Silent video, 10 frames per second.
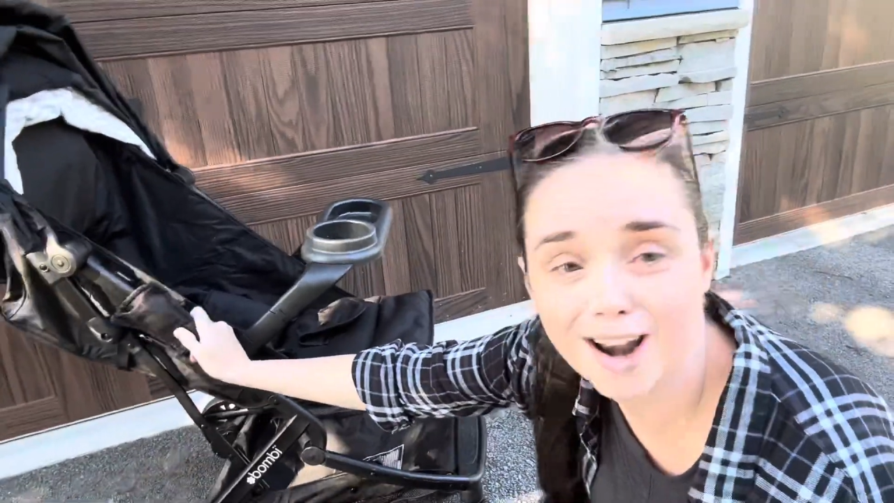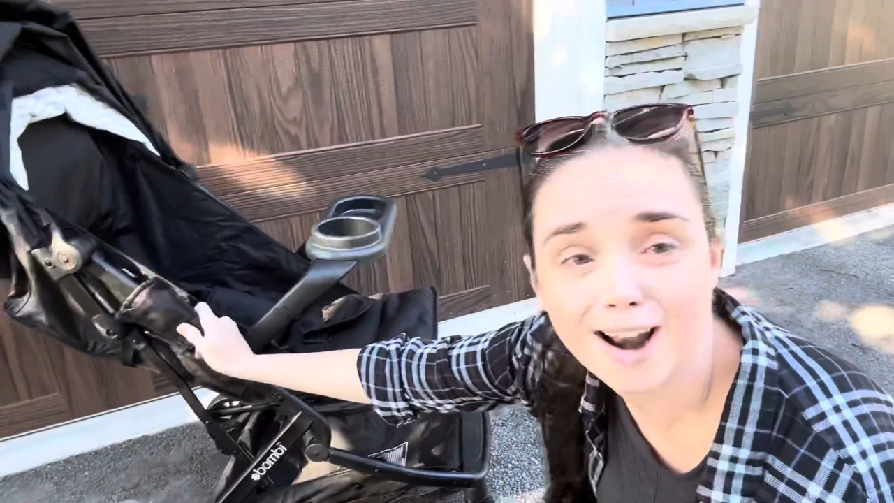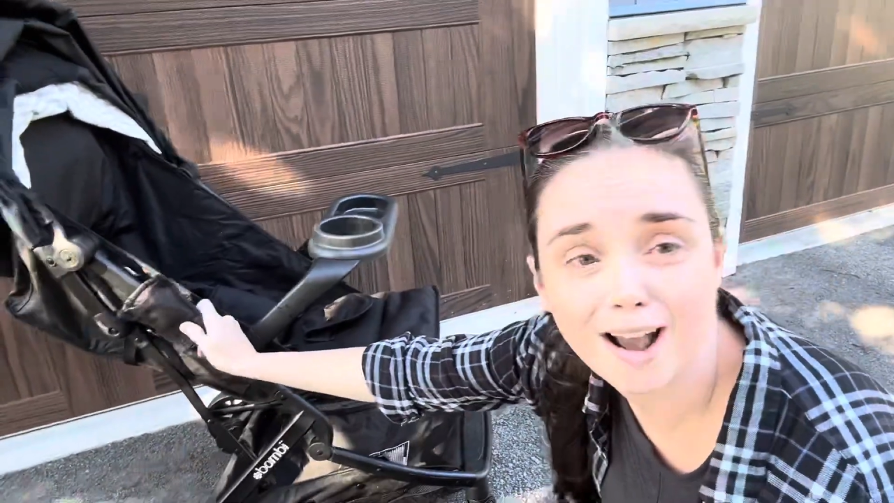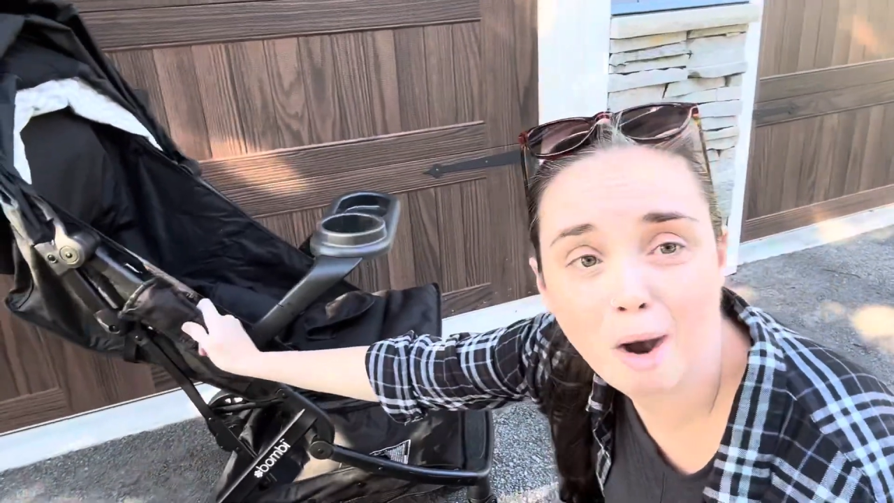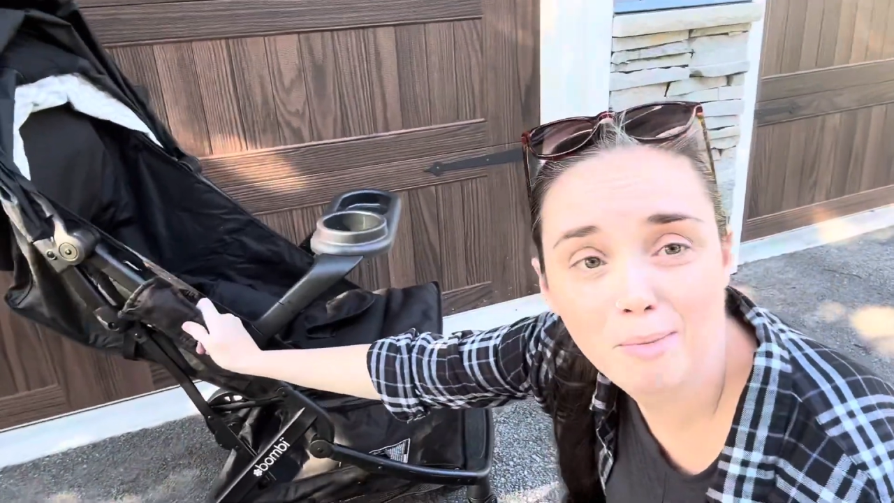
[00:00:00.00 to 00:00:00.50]

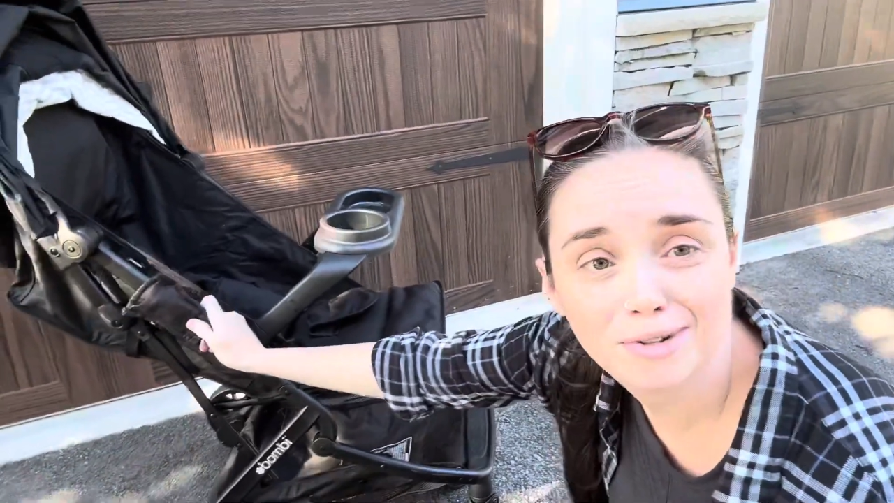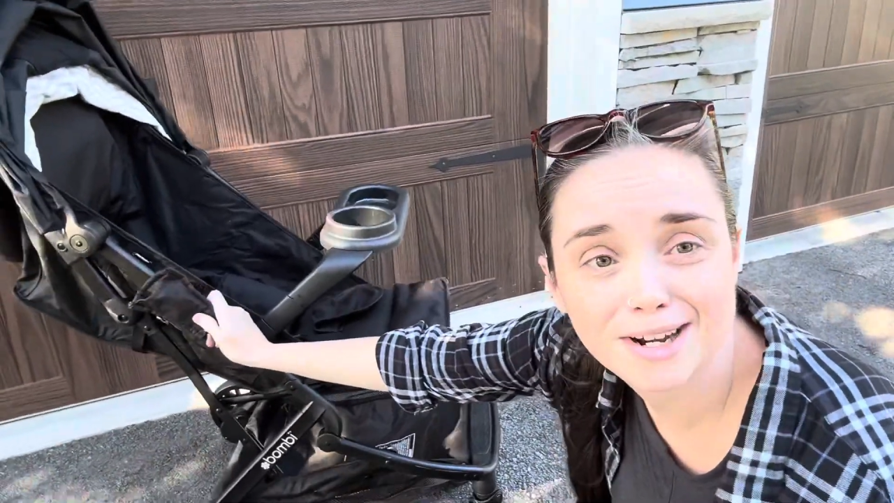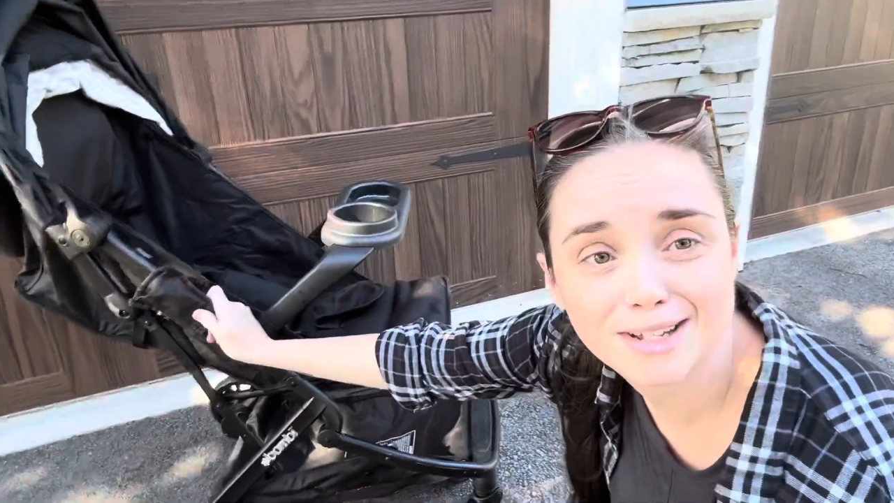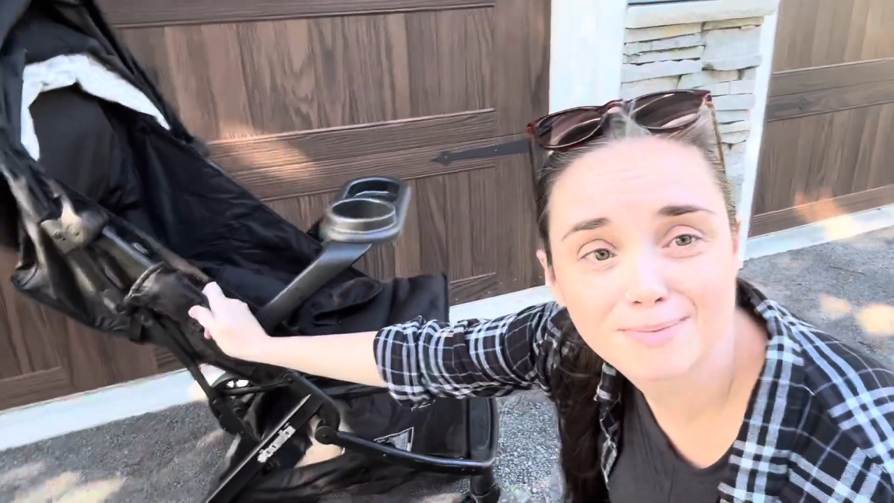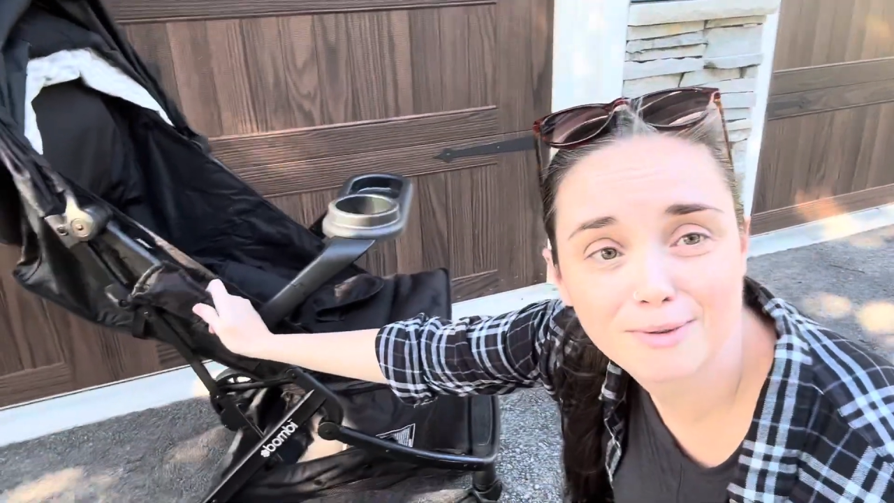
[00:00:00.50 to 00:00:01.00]
it a couple
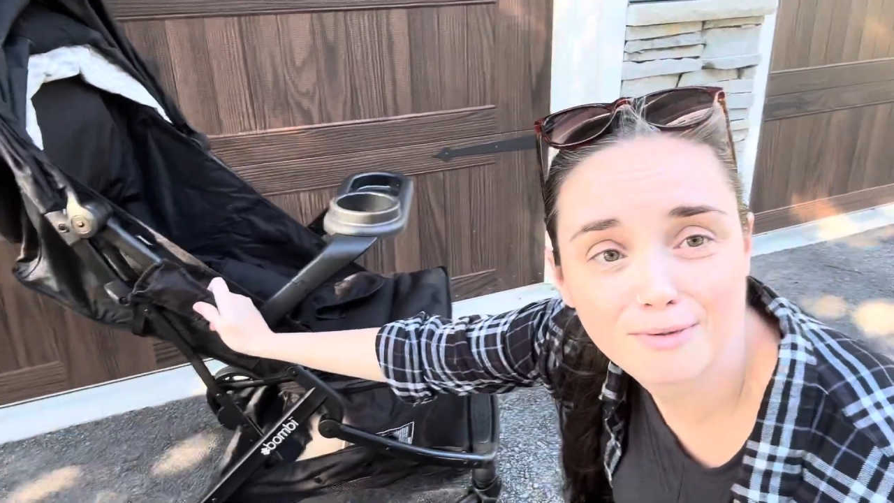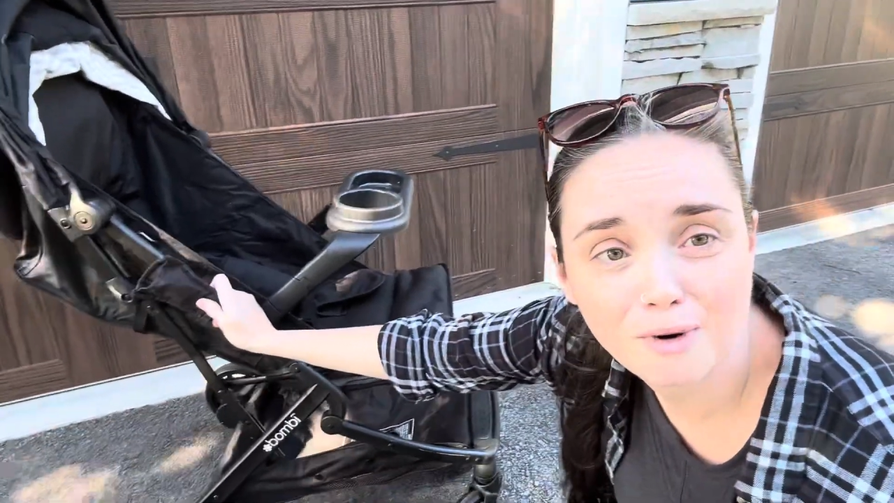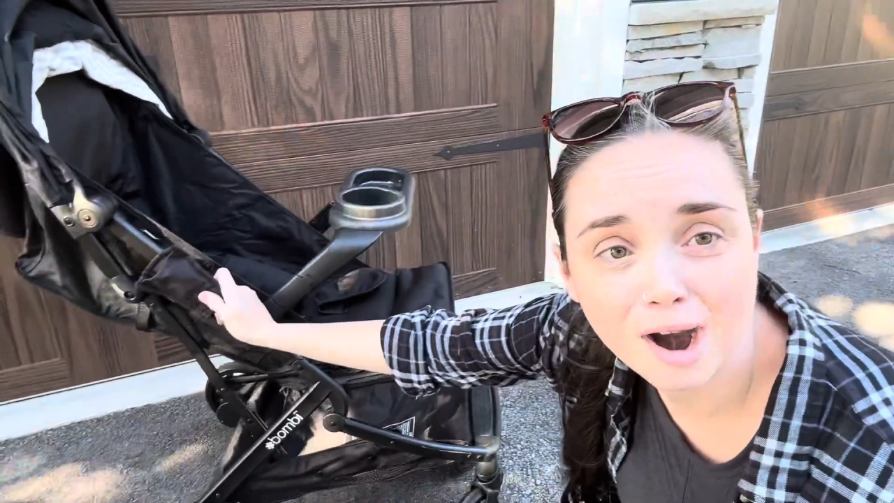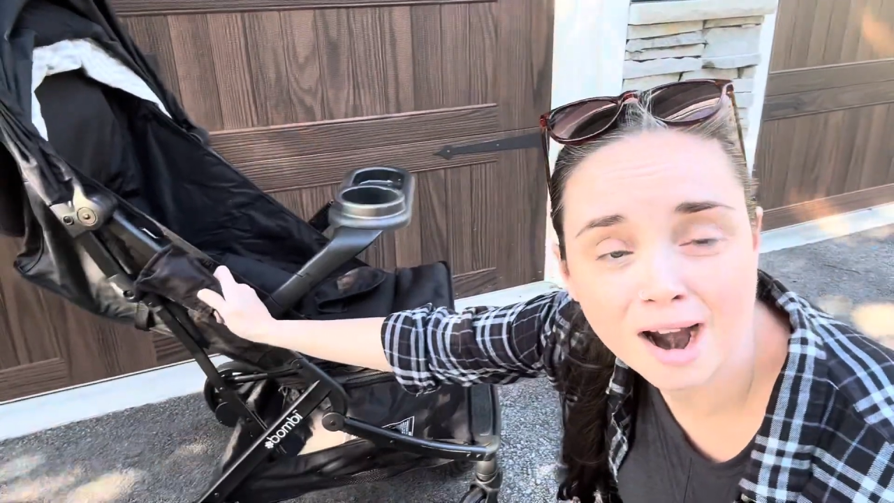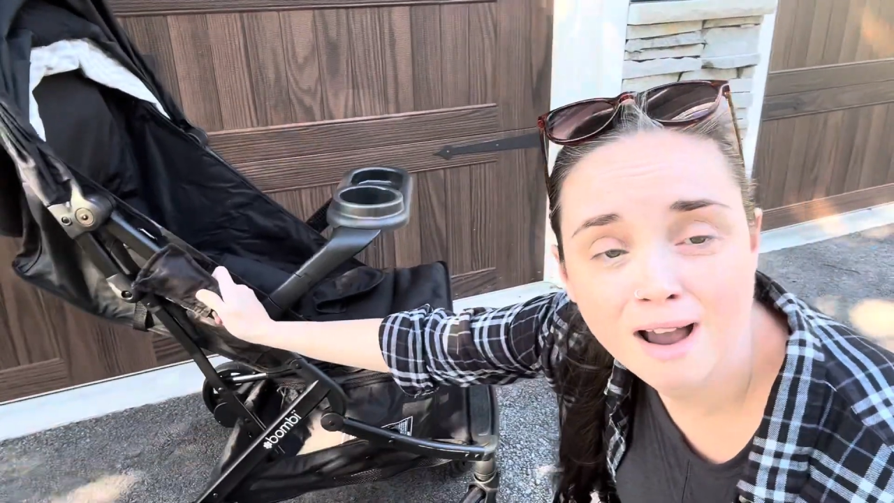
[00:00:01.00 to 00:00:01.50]
days
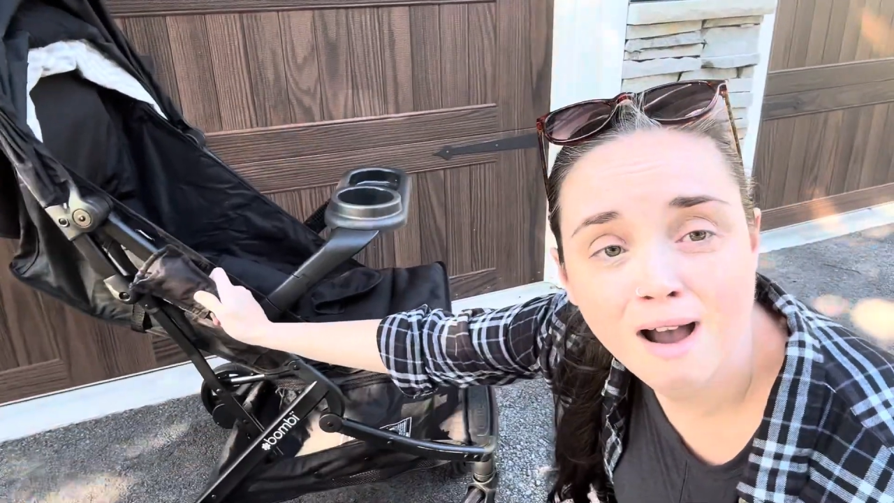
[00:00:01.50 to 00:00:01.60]
before